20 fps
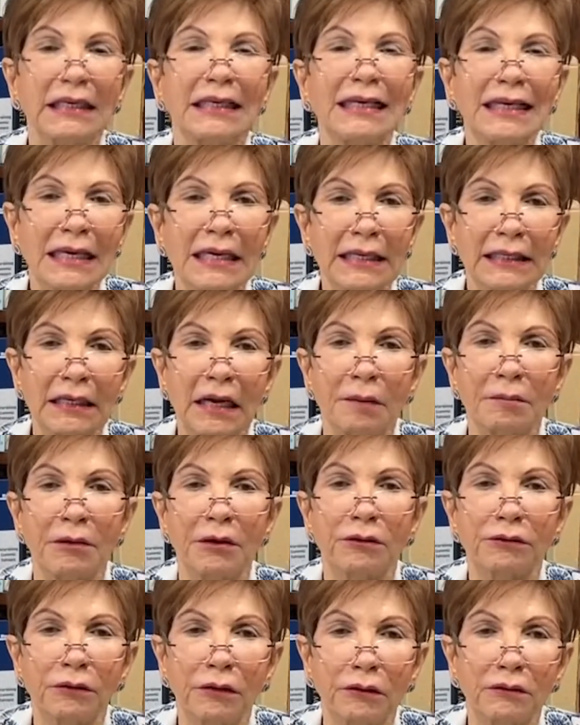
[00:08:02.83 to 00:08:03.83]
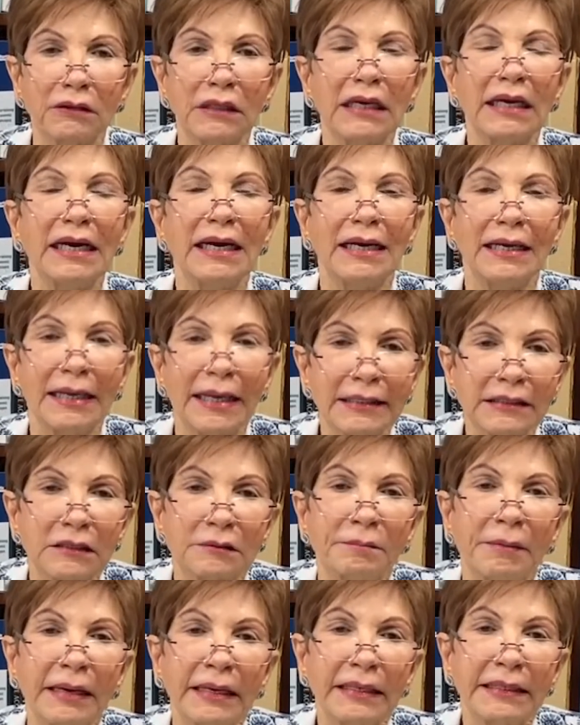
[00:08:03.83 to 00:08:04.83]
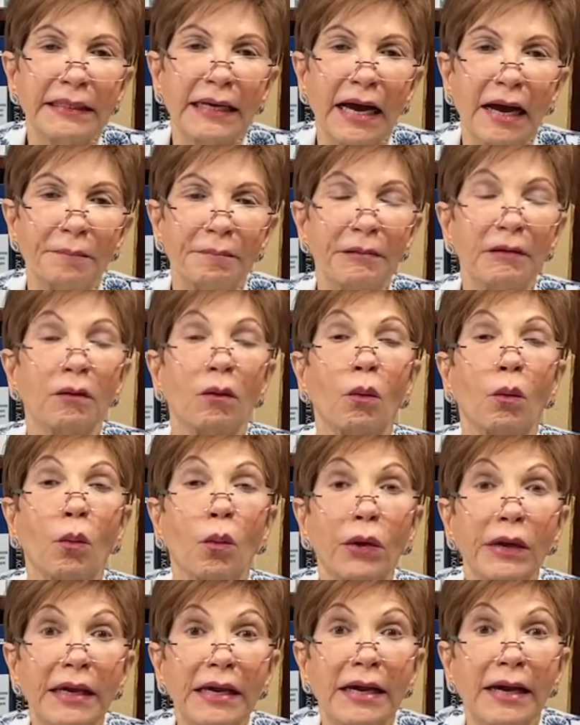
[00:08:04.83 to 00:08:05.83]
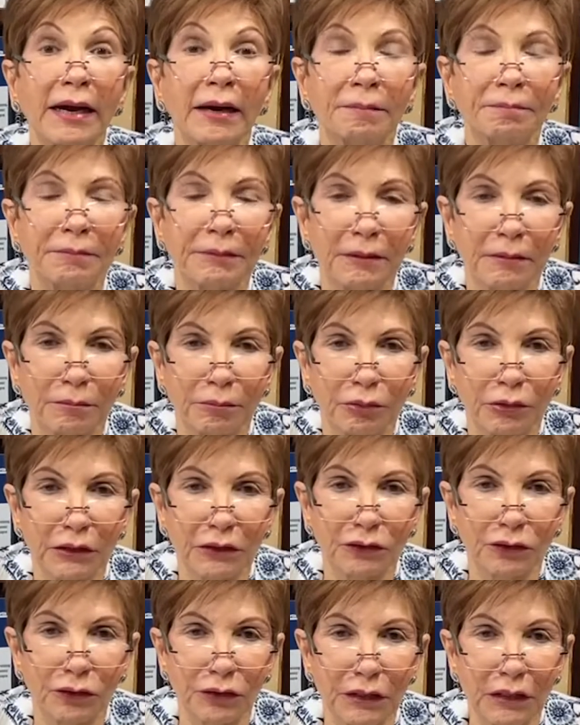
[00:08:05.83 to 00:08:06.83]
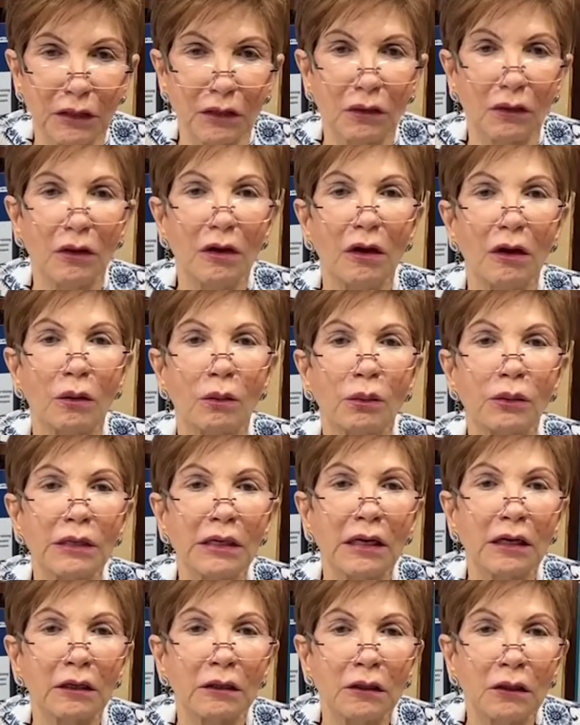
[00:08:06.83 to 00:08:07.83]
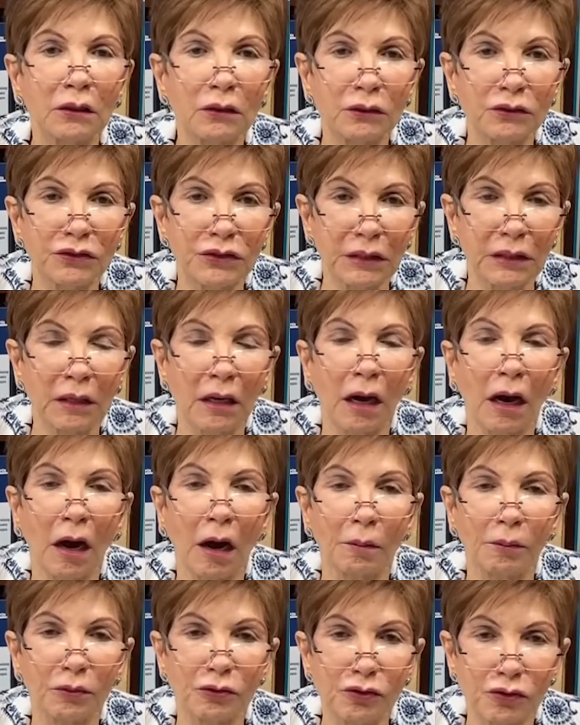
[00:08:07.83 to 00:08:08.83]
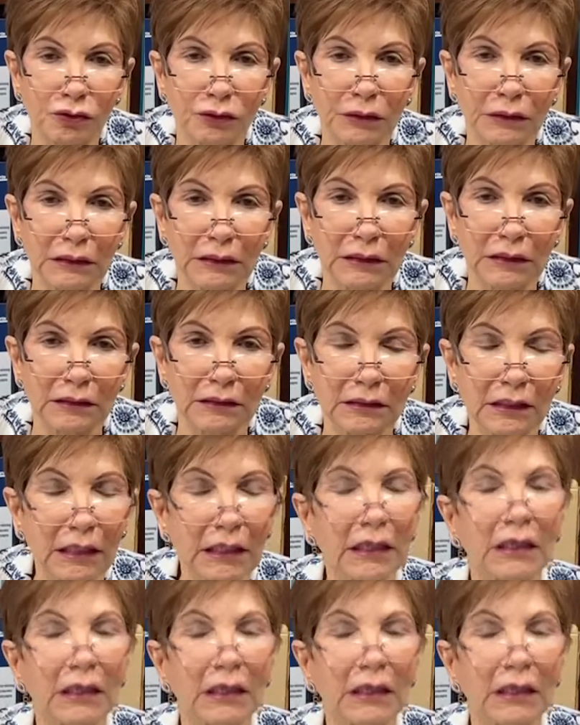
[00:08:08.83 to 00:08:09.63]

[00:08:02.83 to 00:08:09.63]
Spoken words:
Economic growth. Let's make it happen. Wake up, Puerto Rico. We are losing opportunities.